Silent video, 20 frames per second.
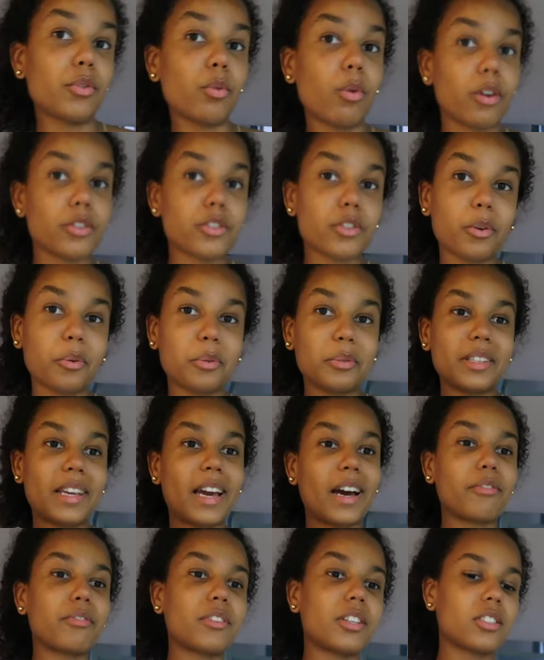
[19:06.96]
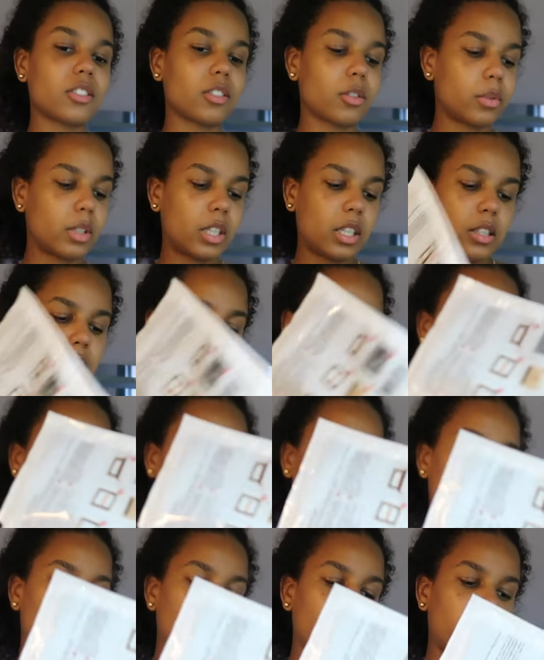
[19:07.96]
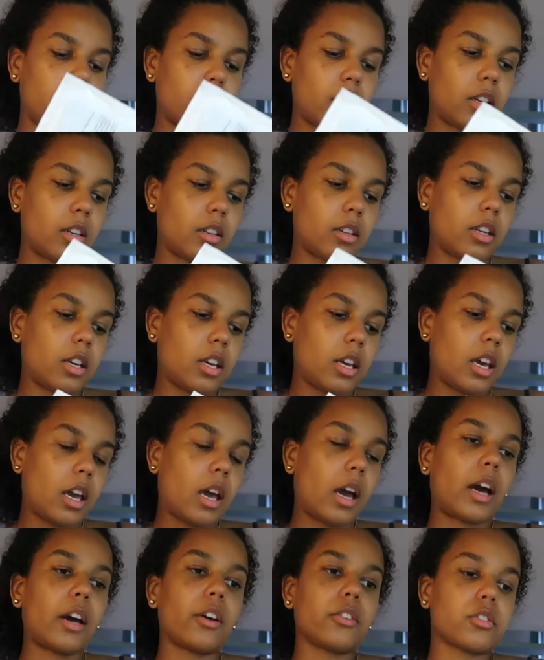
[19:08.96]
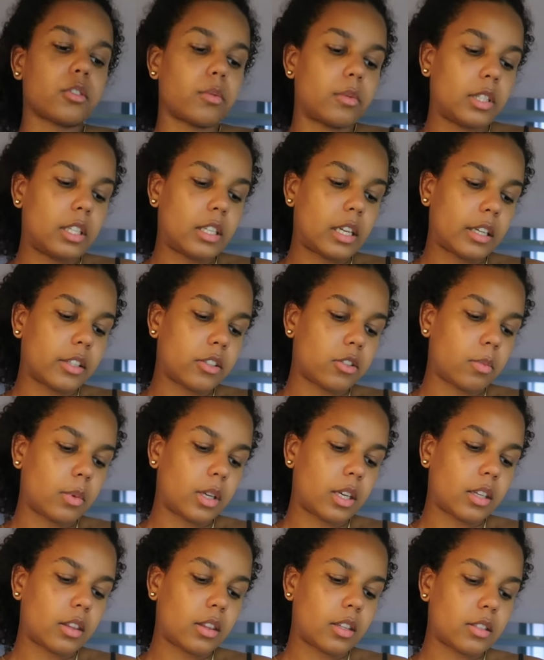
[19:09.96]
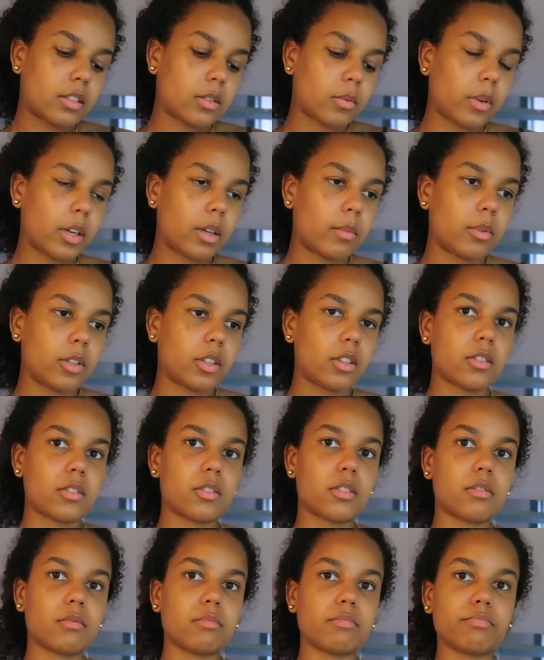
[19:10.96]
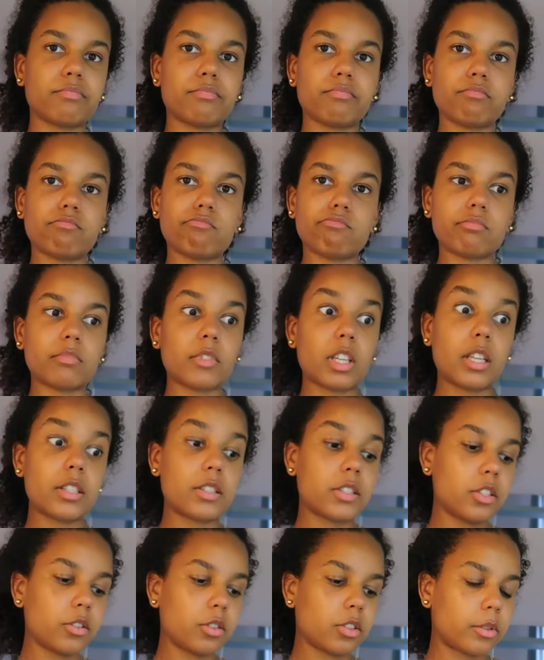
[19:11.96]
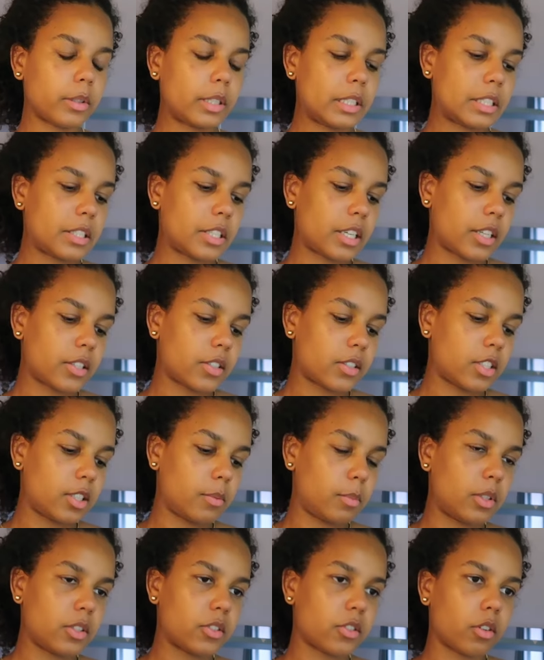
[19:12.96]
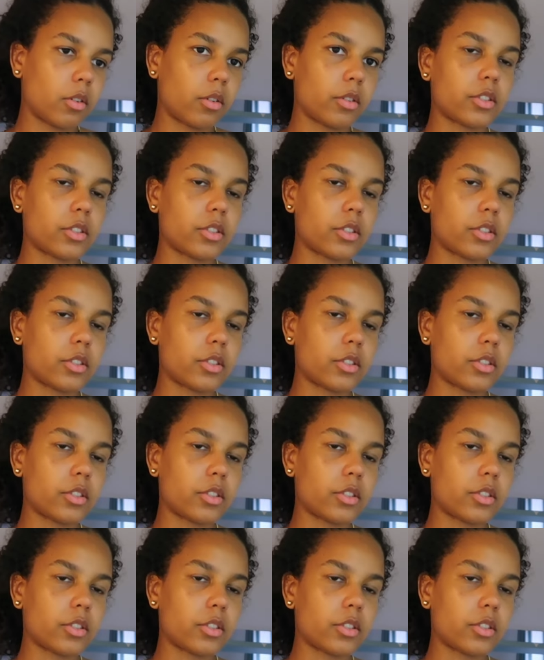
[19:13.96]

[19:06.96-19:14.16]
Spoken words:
you also only have these ingredients at home, then I also really like to make it this way because it's still a really tasty miso.